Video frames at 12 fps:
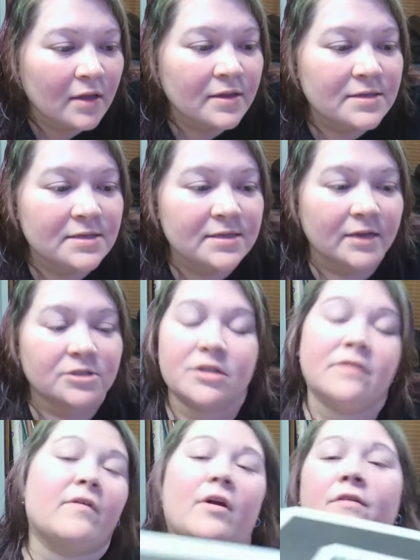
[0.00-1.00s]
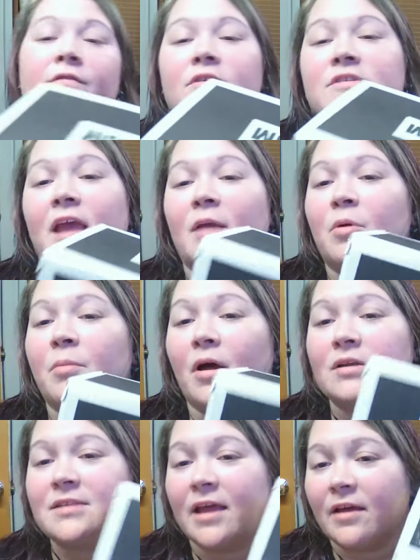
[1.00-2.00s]
This is actually the very first gamer
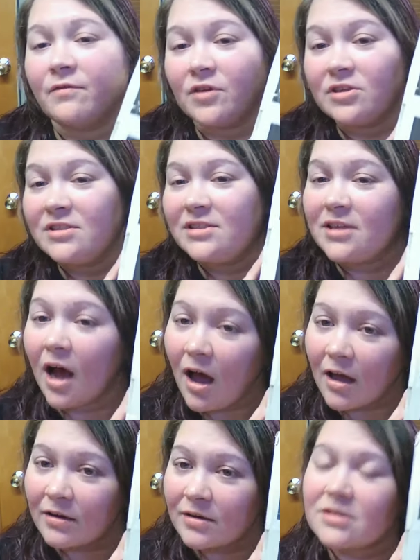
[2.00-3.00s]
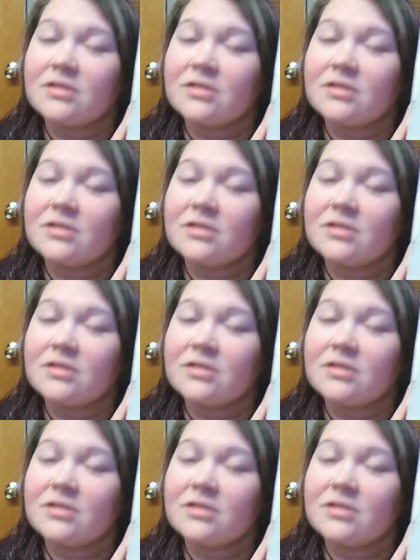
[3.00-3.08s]
box they have done.